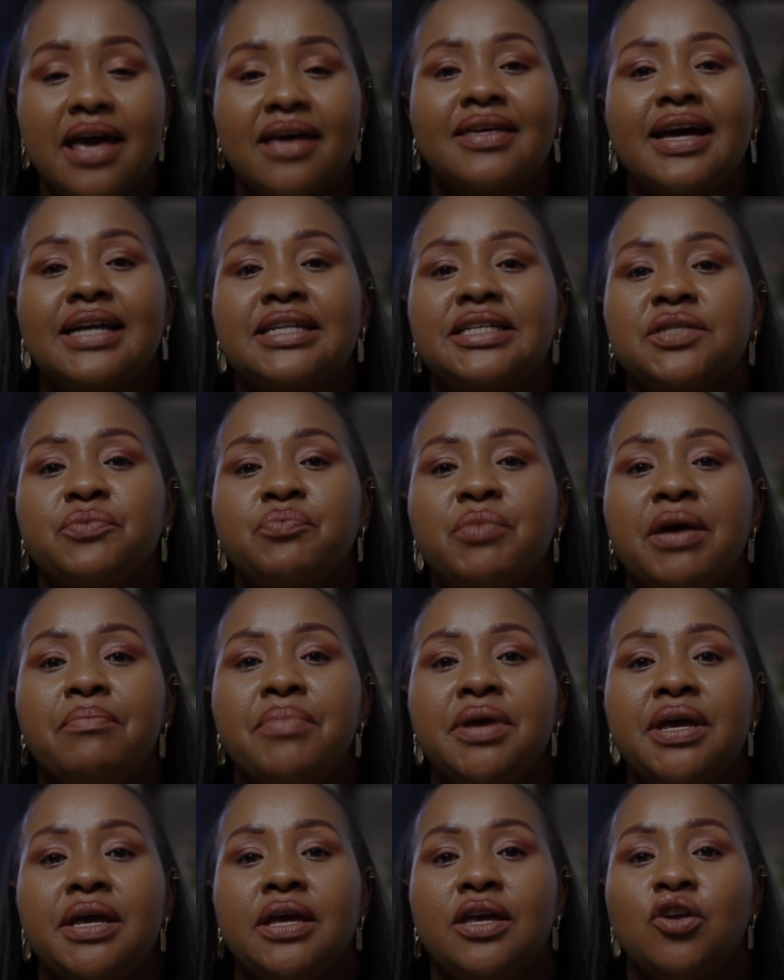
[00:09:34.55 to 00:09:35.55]
that is
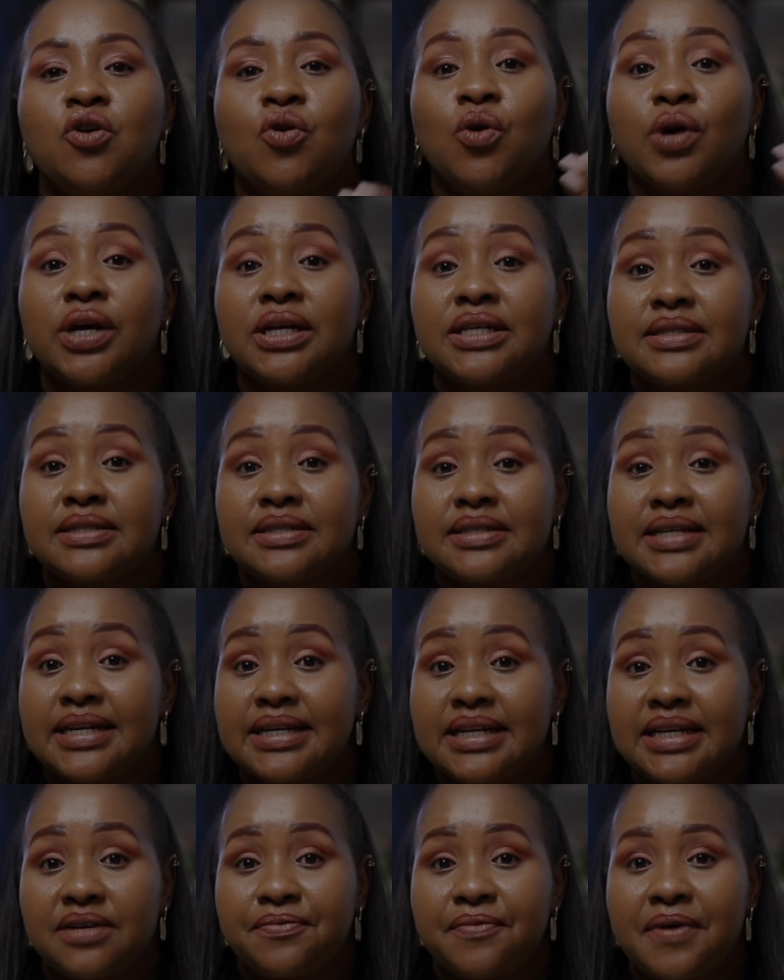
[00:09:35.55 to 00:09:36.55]
maybe your
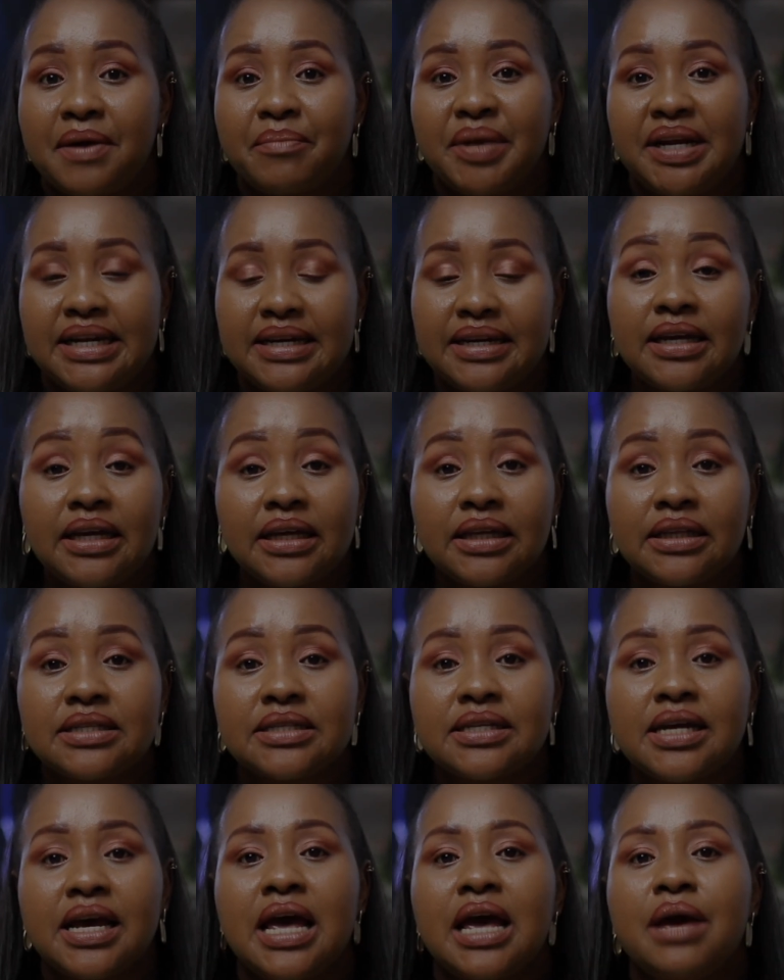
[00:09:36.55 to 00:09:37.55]
extended family
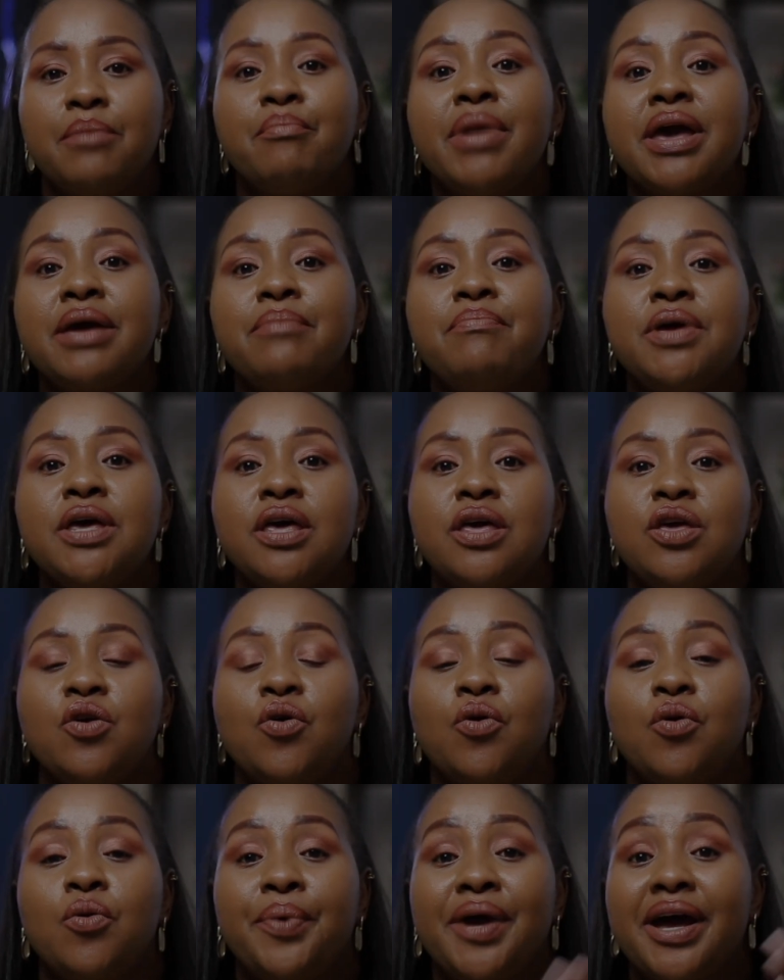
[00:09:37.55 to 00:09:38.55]
needs, maybe
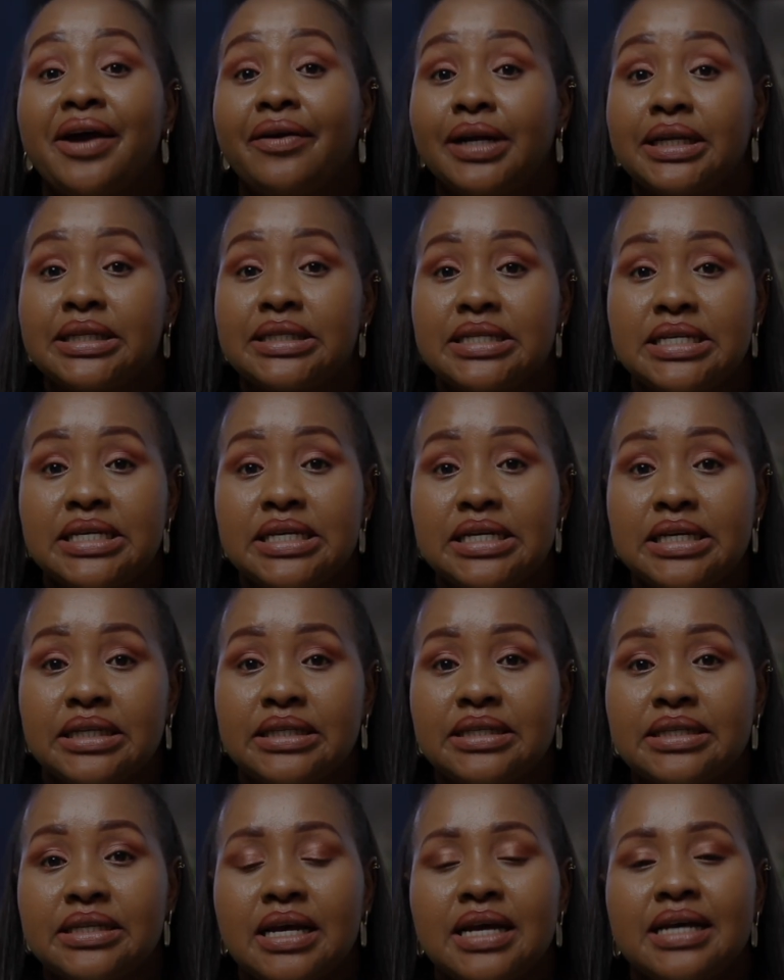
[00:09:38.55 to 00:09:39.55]
your parents'
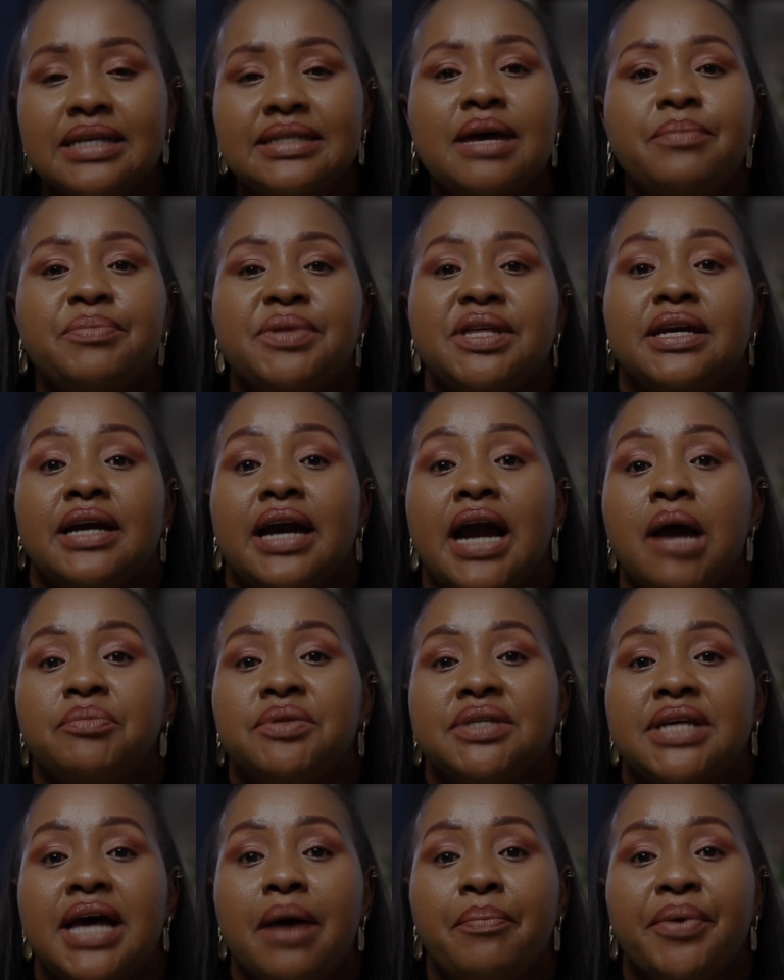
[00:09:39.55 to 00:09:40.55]
needs, something
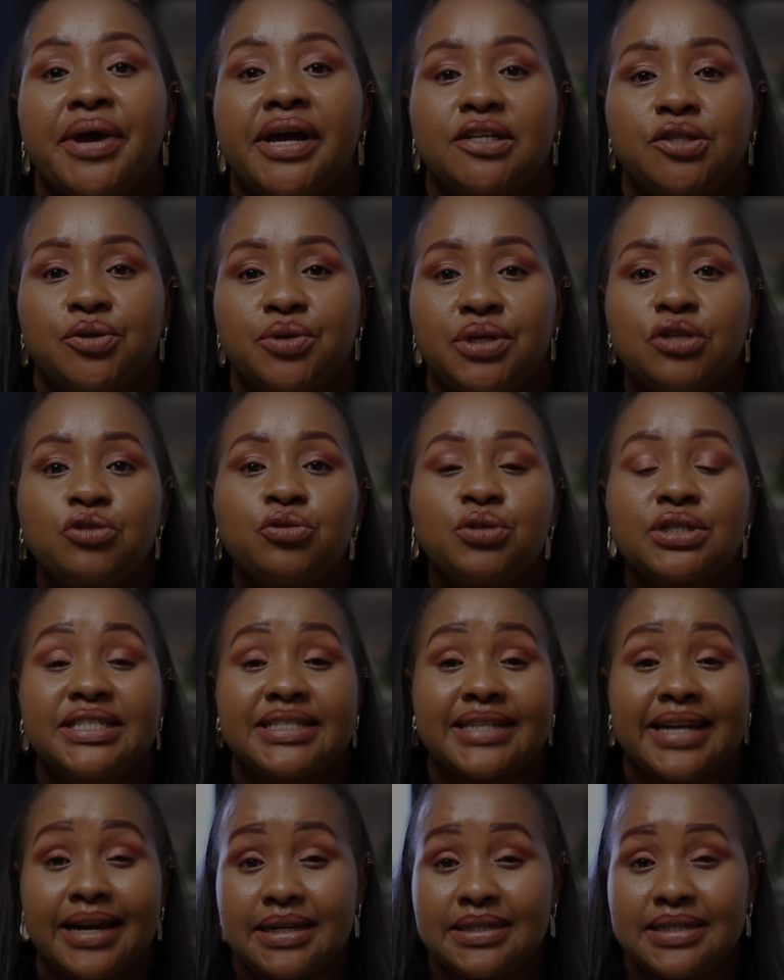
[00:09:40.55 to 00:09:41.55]
comes up and you need to
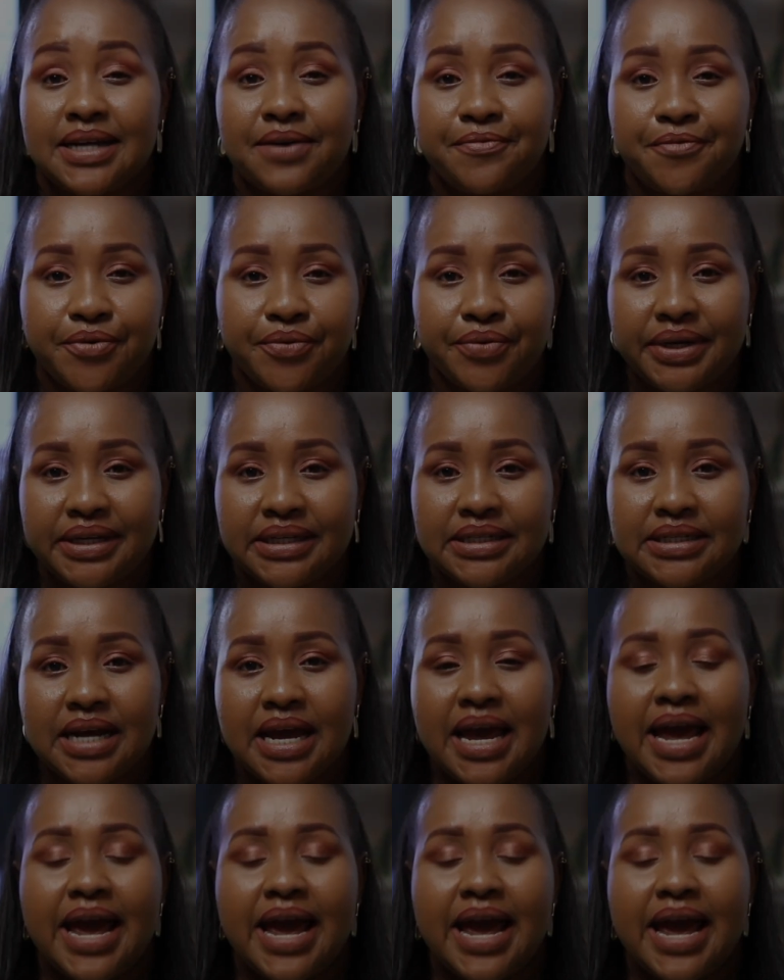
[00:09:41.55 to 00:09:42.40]
cater for it,